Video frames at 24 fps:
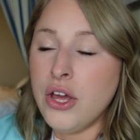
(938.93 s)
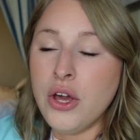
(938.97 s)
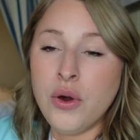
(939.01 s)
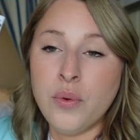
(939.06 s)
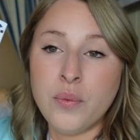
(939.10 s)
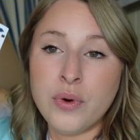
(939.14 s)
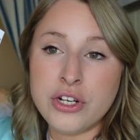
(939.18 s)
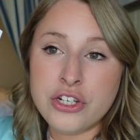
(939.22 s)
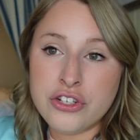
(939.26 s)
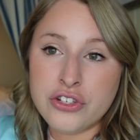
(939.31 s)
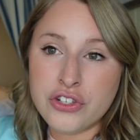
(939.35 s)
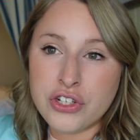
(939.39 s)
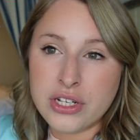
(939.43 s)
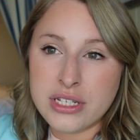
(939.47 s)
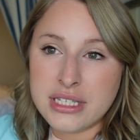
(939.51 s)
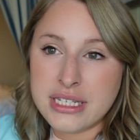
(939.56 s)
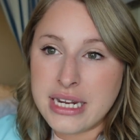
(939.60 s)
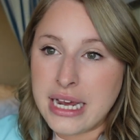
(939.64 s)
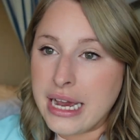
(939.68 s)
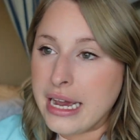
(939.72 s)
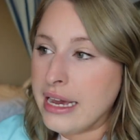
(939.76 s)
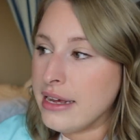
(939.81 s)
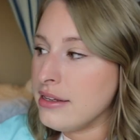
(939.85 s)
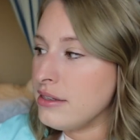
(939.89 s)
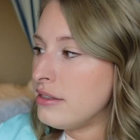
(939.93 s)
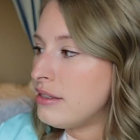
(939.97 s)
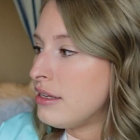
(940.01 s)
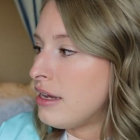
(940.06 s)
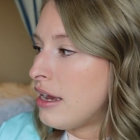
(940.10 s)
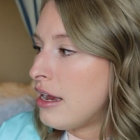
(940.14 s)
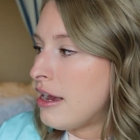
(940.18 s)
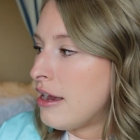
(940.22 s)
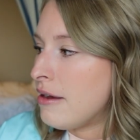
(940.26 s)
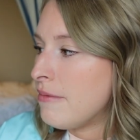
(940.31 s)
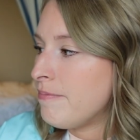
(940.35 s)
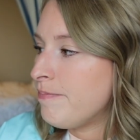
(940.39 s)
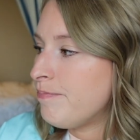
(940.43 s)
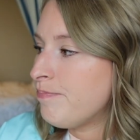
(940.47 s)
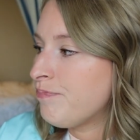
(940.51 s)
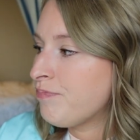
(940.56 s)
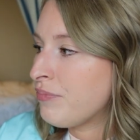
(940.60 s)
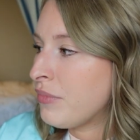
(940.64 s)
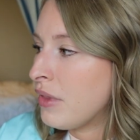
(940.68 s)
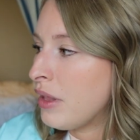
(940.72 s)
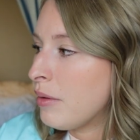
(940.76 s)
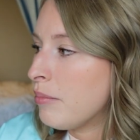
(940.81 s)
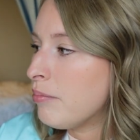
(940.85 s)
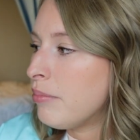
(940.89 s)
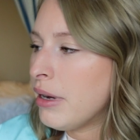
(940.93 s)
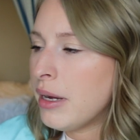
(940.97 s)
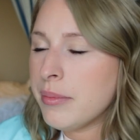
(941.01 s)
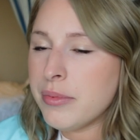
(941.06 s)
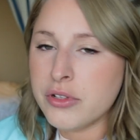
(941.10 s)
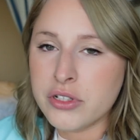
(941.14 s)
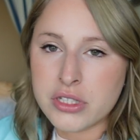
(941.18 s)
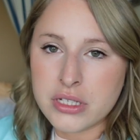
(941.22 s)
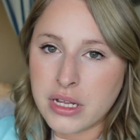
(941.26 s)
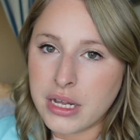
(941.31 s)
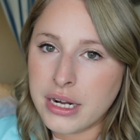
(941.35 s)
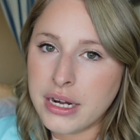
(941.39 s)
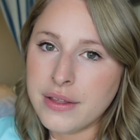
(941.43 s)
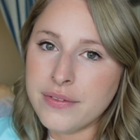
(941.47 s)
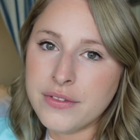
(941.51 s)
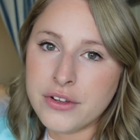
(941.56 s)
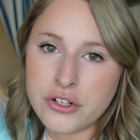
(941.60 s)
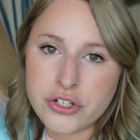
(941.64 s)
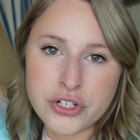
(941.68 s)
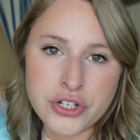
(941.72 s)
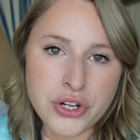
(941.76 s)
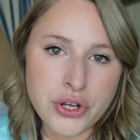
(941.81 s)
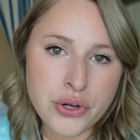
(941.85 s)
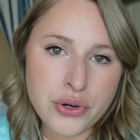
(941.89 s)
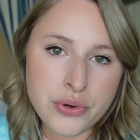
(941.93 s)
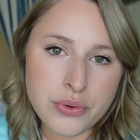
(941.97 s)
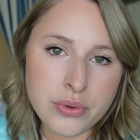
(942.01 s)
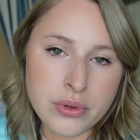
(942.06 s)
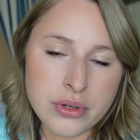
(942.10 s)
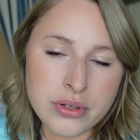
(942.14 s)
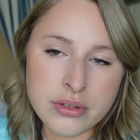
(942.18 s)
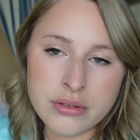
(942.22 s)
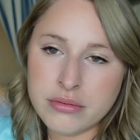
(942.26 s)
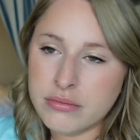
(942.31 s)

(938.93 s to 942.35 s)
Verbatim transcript: which just has um, bubbles on it. There's no,